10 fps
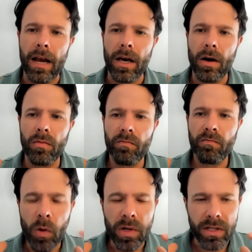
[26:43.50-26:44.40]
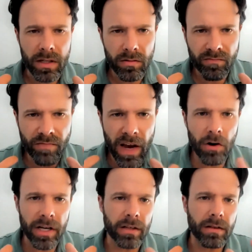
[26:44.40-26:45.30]
And focus
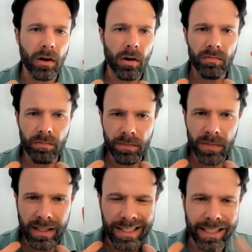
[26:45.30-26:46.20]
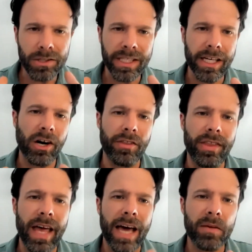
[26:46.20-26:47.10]
very clearly on
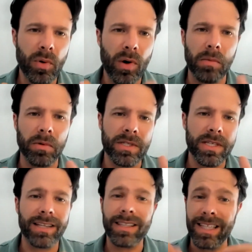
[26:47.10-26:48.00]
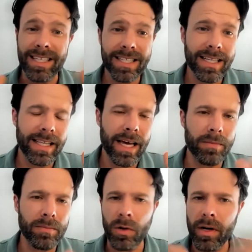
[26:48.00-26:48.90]
that problem set. Listen to
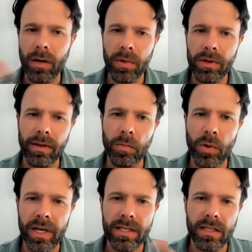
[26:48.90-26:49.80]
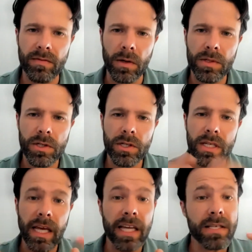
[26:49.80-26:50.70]
them. Don't come with a lot of preconceived
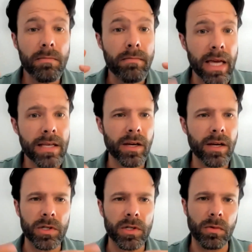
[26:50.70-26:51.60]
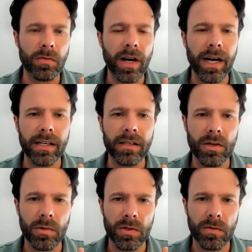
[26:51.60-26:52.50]
notions. It's amazing what you will find in
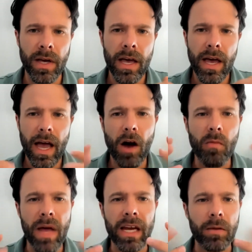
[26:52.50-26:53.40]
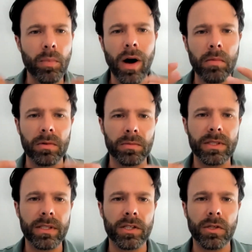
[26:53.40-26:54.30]
terms of how many
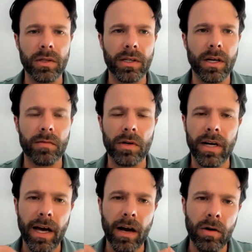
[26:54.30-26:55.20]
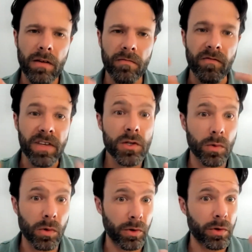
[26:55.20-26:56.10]
problems that you'll uncover and how
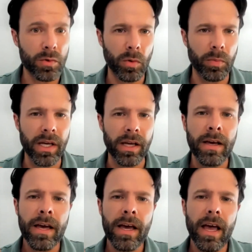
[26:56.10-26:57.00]
visceral those will be.